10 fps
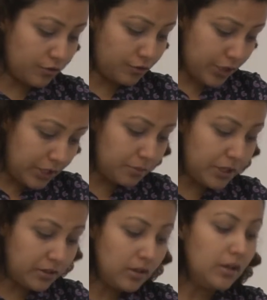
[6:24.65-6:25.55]
of
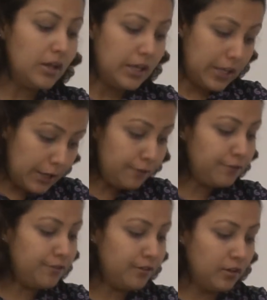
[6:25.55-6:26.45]
treatment
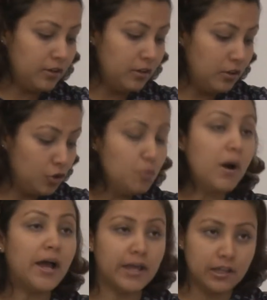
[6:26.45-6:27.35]
if you
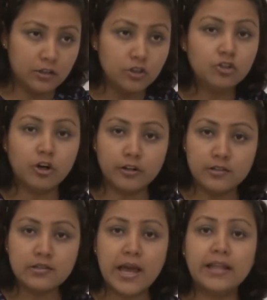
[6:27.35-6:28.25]
buy health
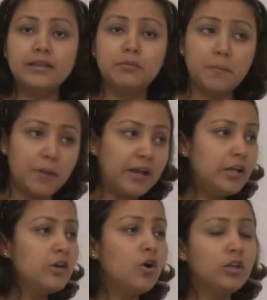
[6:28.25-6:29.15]
insurance and
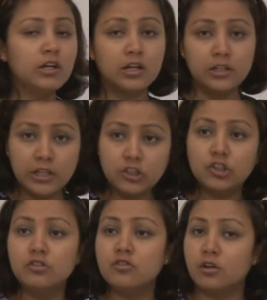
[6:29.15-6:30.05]
depending on the
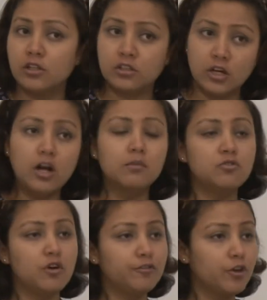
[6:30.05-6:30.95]
conditions or the
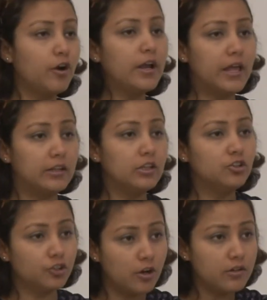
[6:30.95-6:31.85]
terms of your health
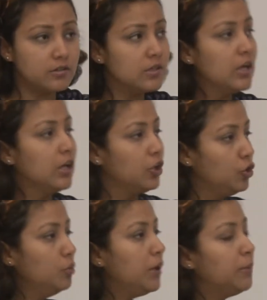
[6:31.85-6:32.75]
insurance,
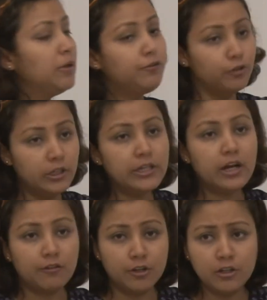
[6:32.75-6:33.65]
you may be fully
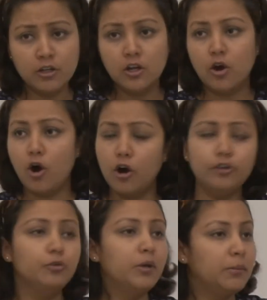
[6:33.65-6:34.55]
covered or
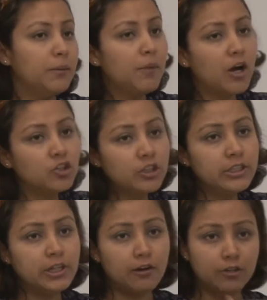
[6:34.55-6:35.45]
you may be partially
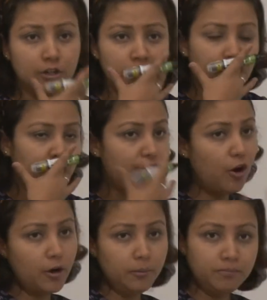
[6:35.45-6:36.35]
covered
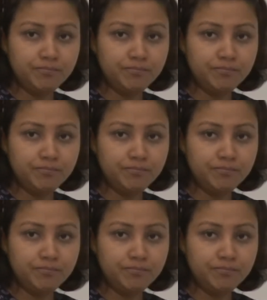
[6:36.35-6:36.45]
for